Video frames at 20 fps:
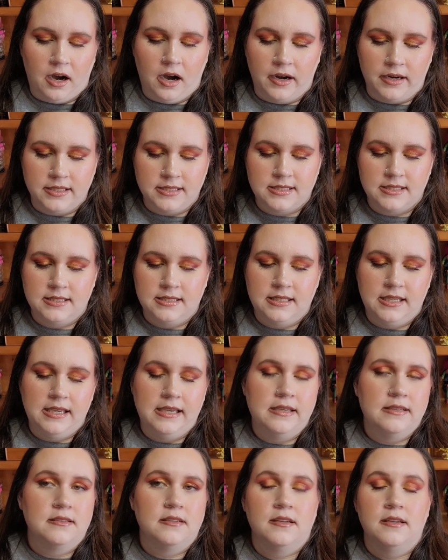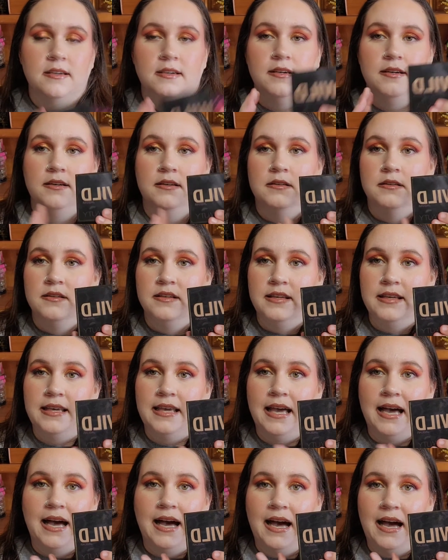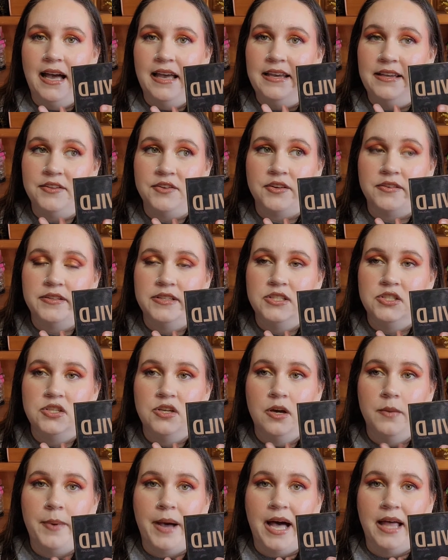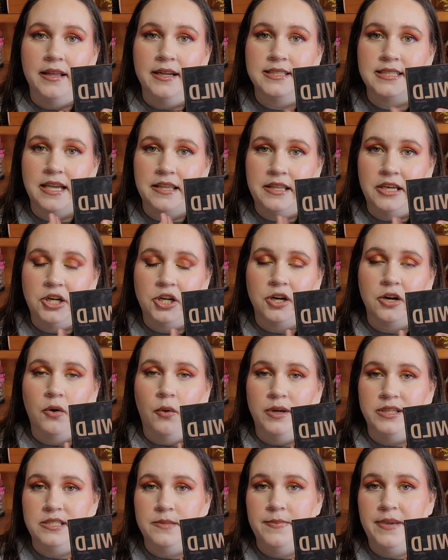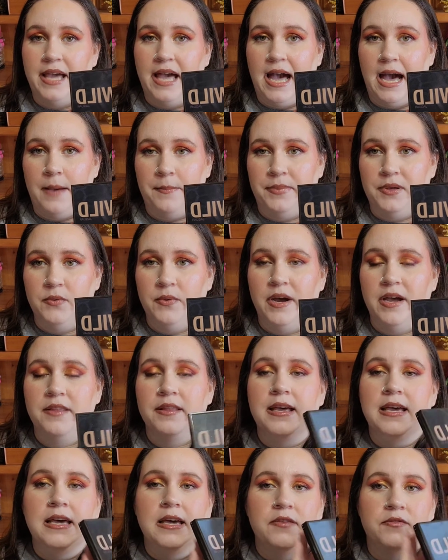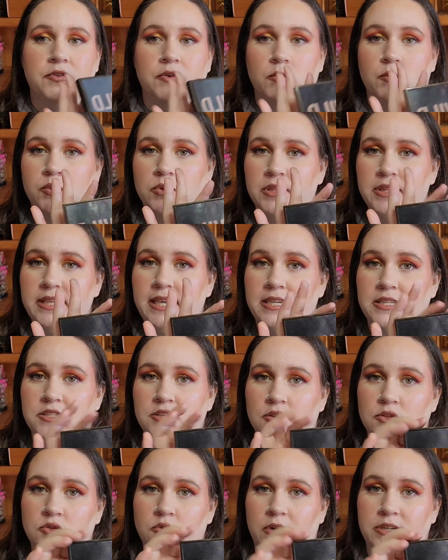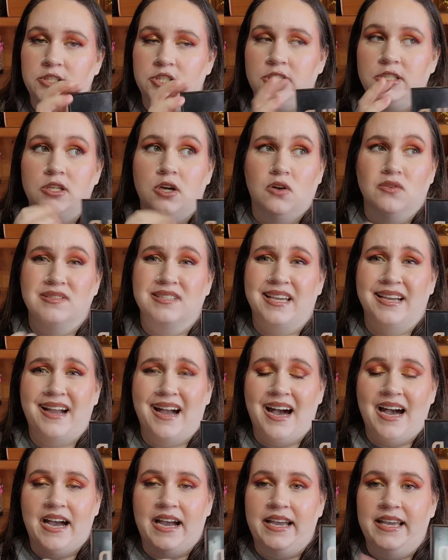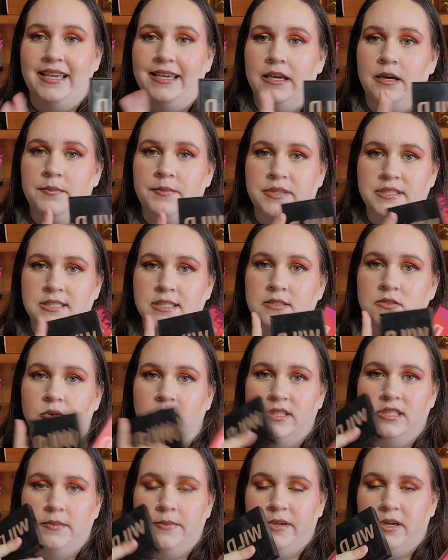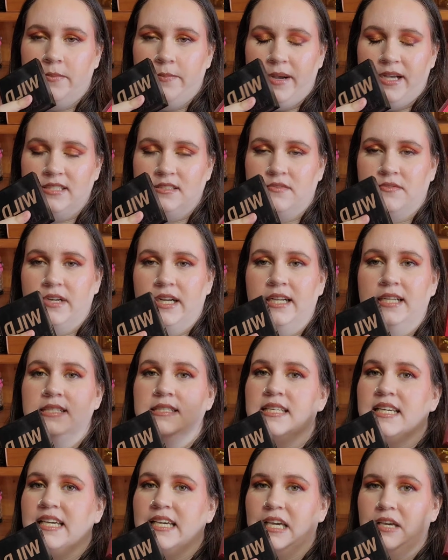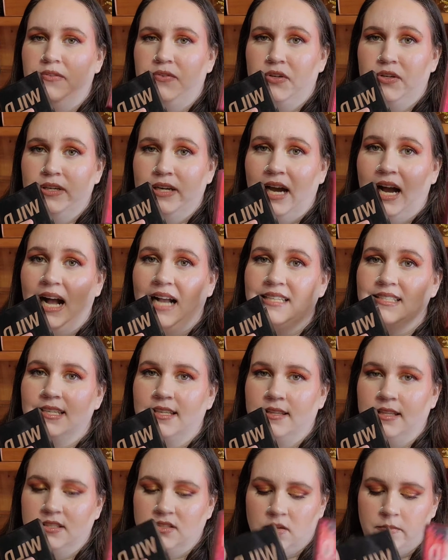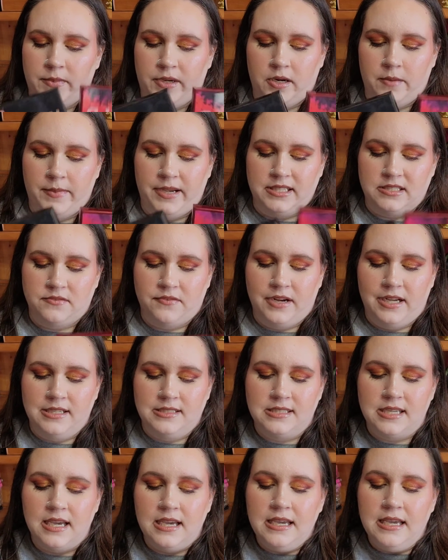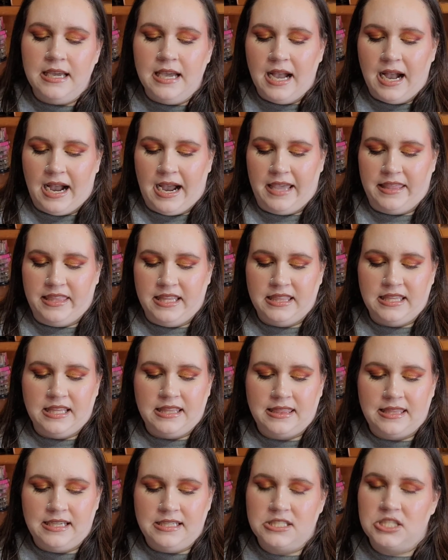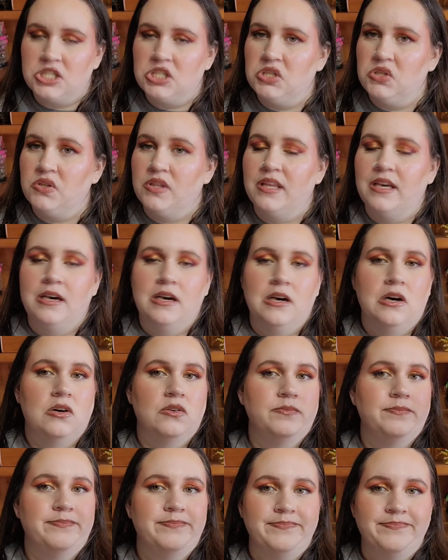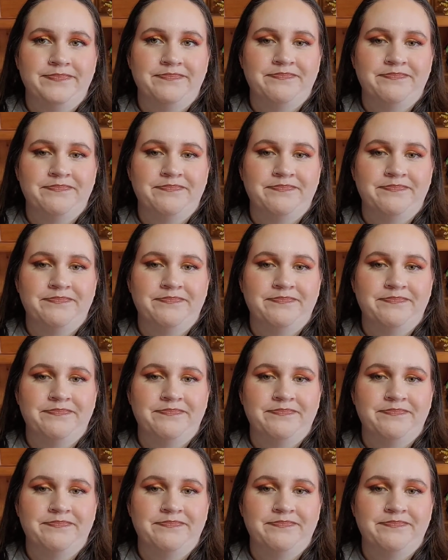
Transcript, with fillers: honestly, either of these two palettes I think you're going to be happy with. If you're really into those grungy tones like I am, this is going to be your best friend. If you're not, this will be your best friend. I think that these two though